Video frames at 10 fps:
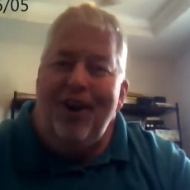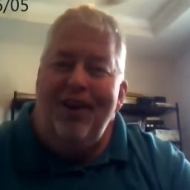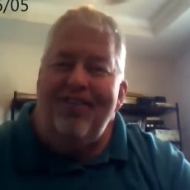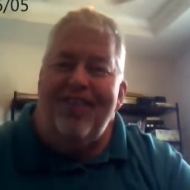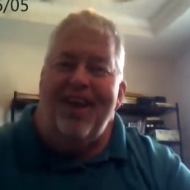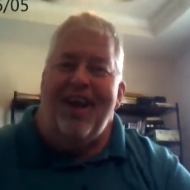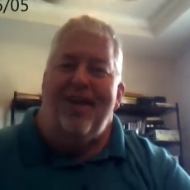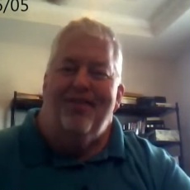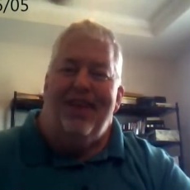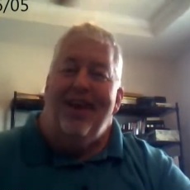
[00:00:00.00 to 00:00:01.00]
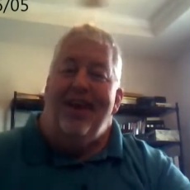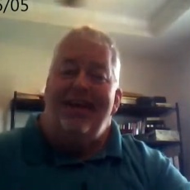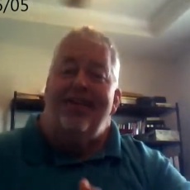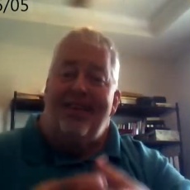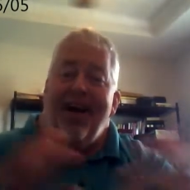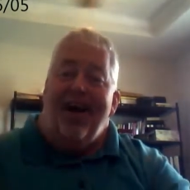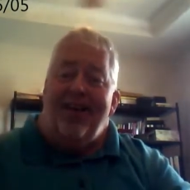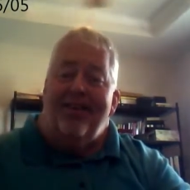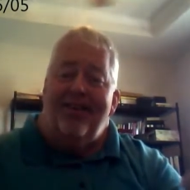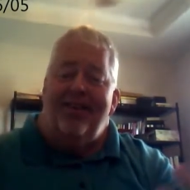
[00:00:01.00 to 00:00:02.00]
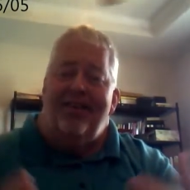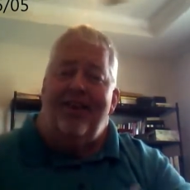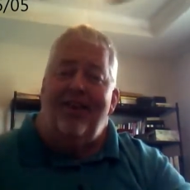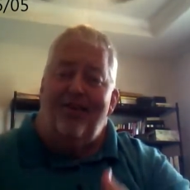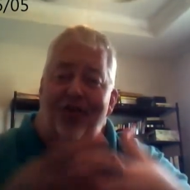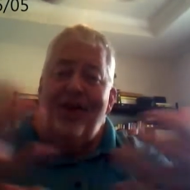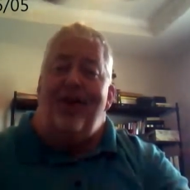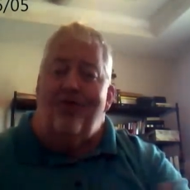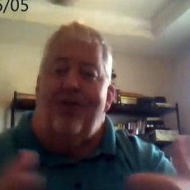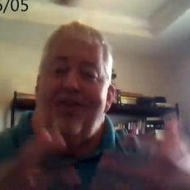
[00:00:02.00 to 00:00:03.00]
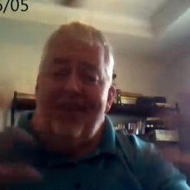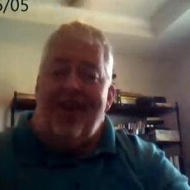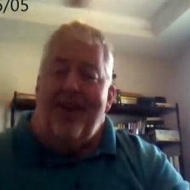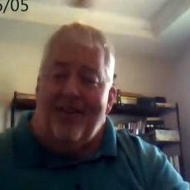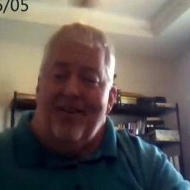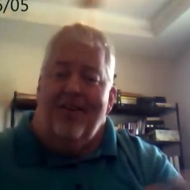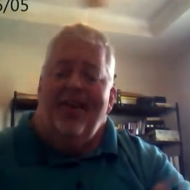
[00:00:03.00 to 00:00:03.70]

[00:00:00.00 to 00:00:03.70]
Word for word: he said, I've done, it's done. He said, it's finished, it's done.